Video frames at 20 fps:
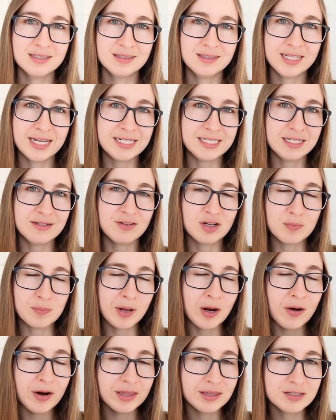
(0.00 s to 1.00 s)
The idea of
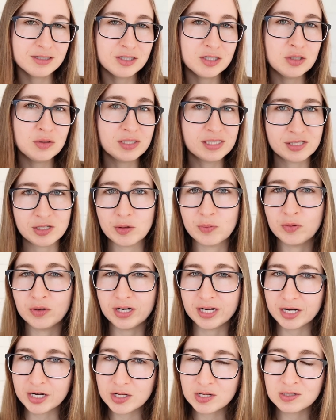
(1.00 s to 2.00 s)
comparing the two is still
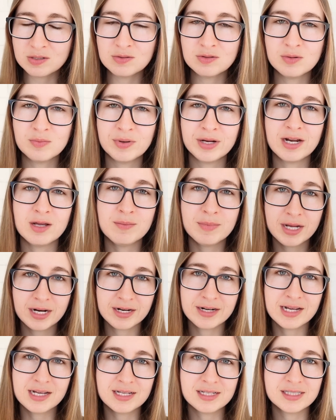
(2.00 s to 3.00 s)
pretty new, but a
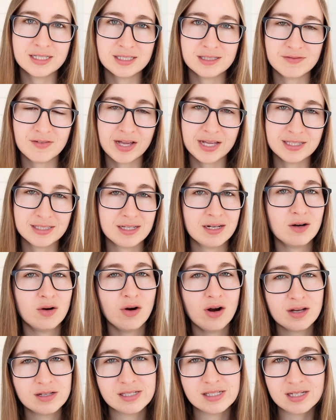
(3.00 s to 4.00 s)
meta-analysis finds that
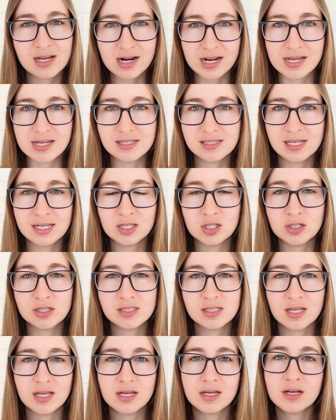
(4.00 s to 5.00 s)
across studies, it
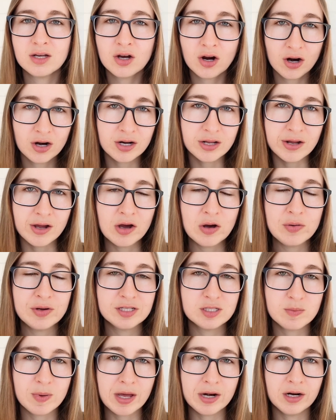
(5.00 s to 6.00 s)
looks like cardio
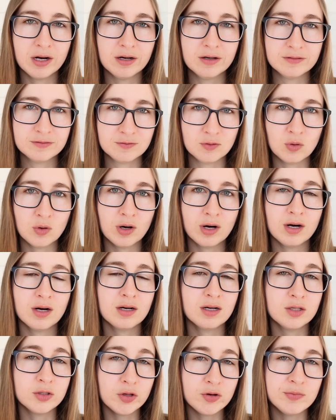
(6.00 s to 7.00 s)
is better
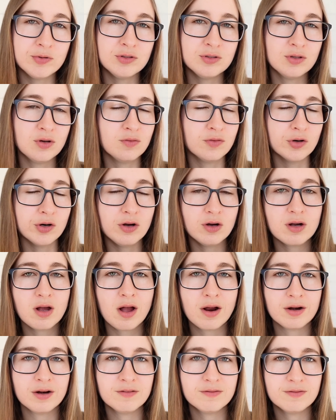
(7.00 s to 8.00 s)
for global overall
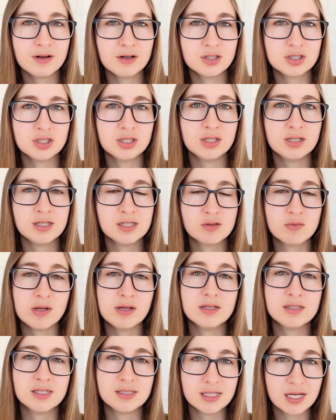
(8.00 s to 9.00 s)
cognitive function as
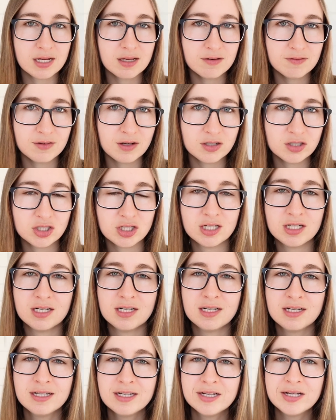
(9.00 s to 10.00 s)
well as executive
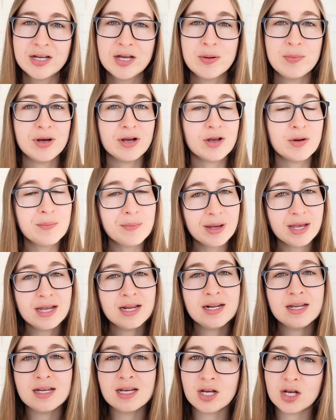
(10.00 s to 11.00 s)
function, but
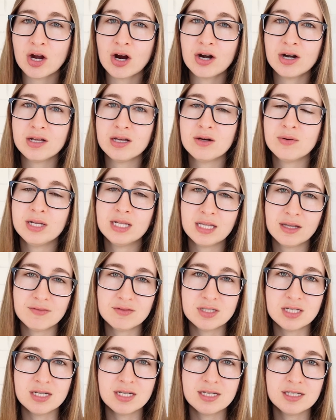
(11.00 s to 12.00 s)
combining cardio and
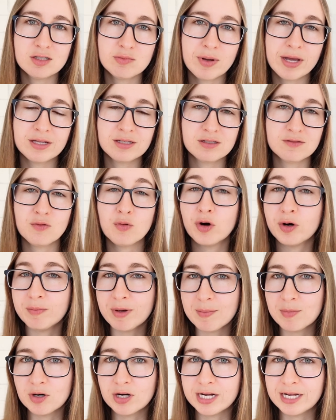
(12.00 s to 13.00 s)
lifting is best for
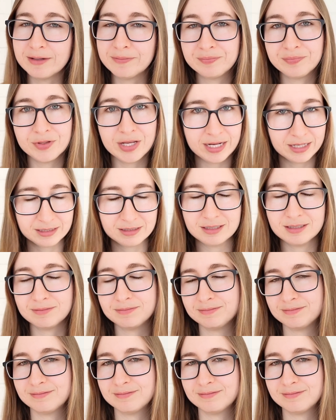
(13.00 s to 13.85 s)
memory and